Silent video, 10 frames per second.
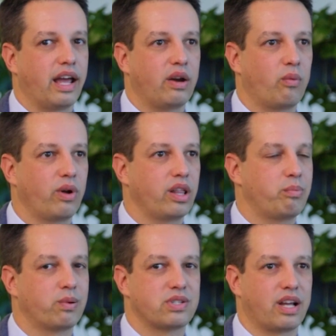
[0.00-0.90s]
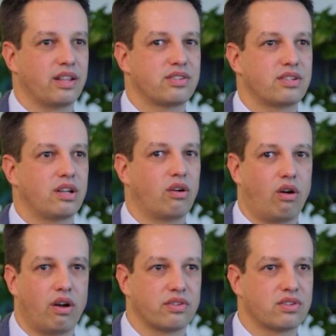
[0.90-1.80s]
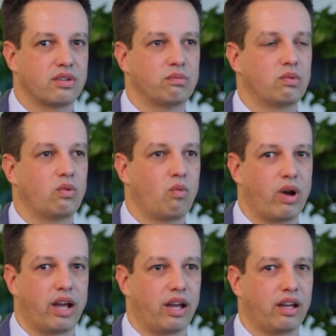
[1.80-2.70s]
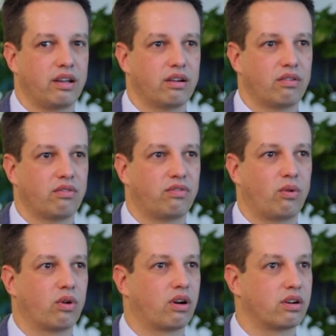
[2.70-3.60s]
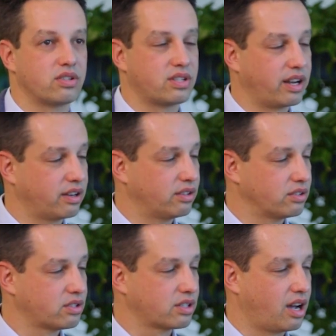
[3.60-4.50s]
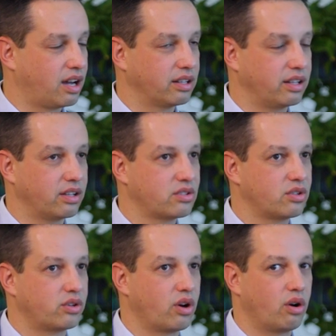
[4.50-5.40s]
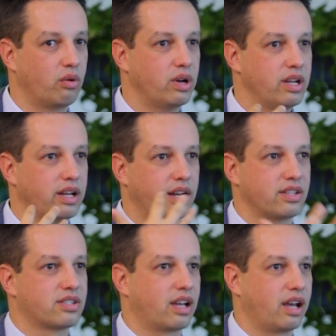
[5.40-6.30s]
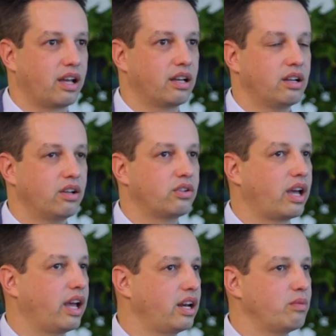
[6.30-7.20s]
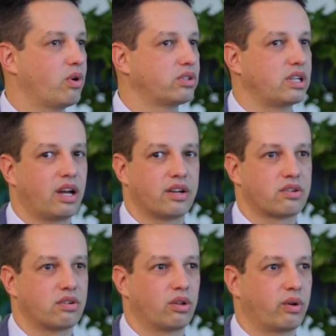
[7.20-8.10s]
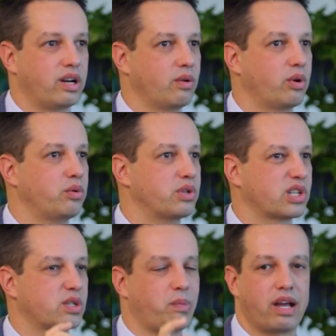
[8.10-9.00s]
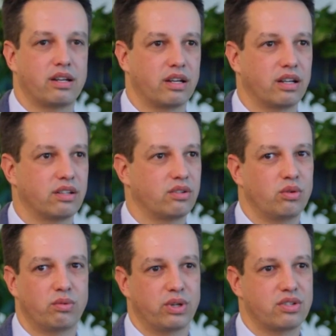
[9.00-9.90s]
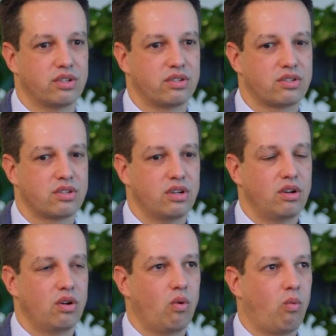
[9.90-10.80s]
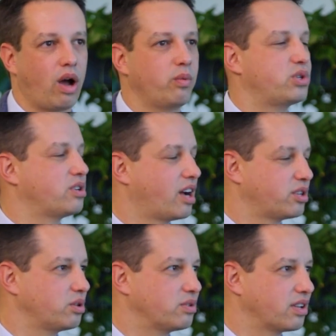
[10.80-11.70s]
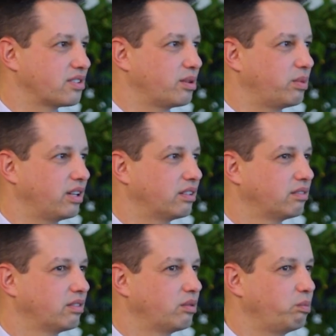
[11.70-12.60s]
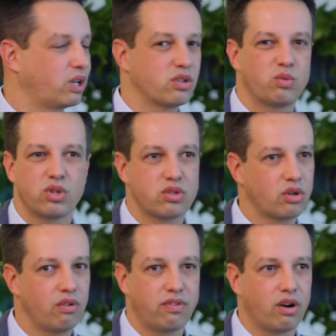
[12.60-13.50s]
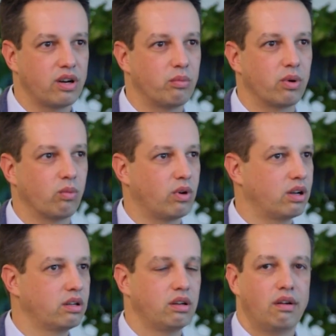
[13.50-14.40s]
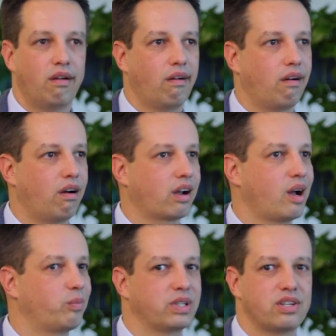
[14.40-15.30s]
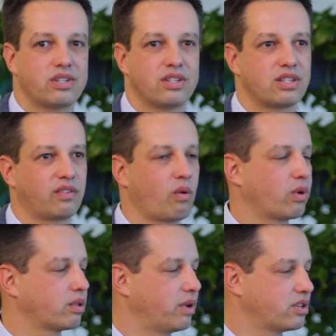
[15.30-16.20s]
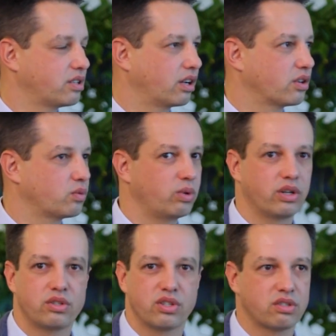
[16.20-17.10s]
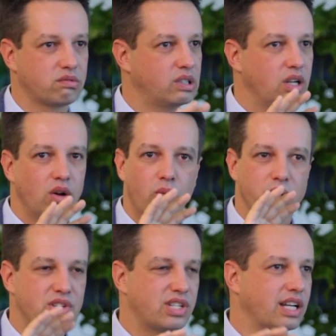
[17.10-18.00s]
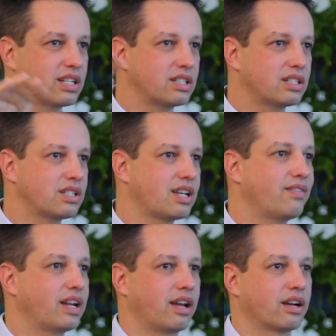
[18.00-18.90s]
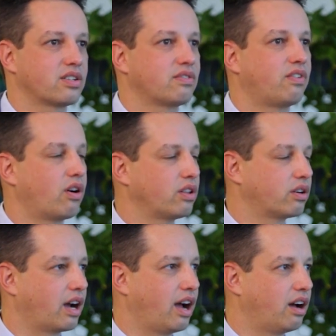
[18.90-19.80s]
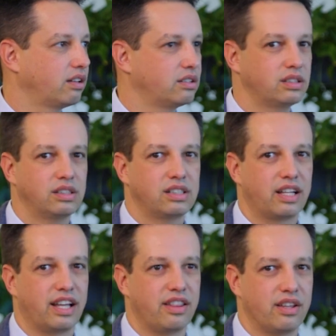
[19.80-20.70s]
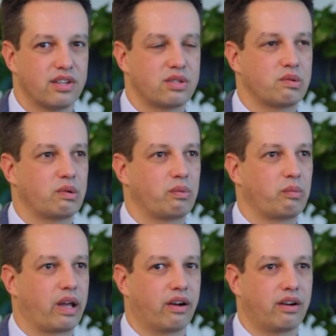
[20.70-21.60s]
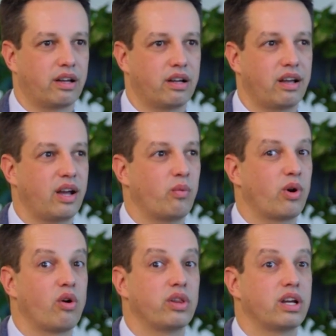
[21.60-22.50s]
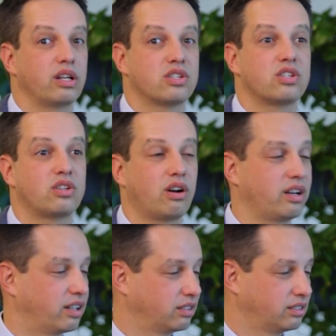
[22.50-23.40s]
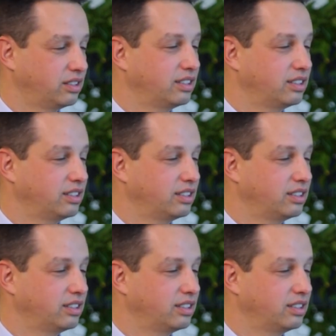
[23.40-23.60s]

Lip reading: and really presents an awesome way for our sales colleagues to go and say to any multinational or anyone who's expanding into new regions, why would you not choose SAP? Because we're so far number one, our competition's not even worth mentioning because we're 6 to 7x farther out in this area and we're only starting.